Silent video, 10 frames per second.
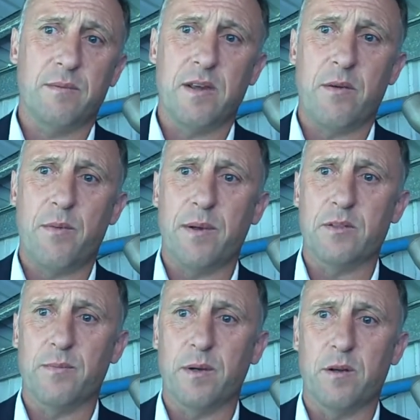Yeah, we
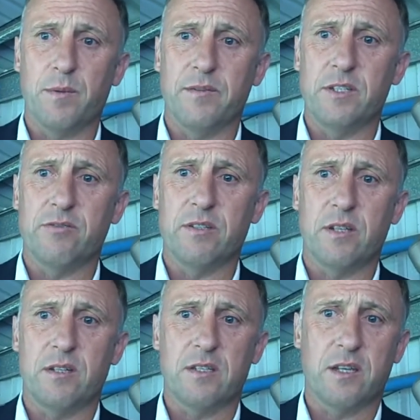picked up a couple of injuries
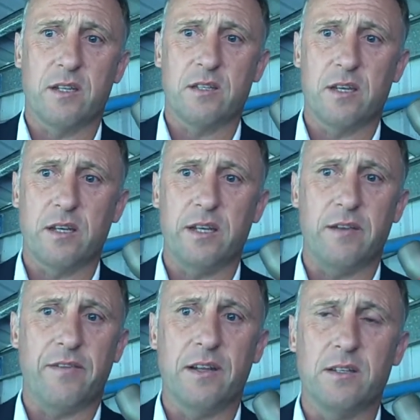to key
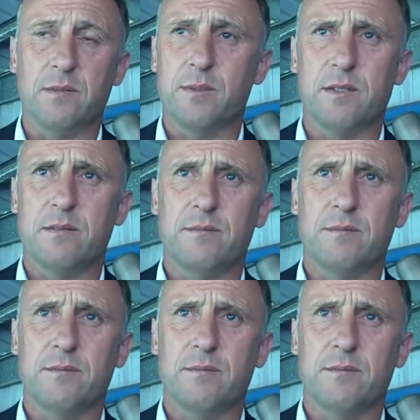defenders, but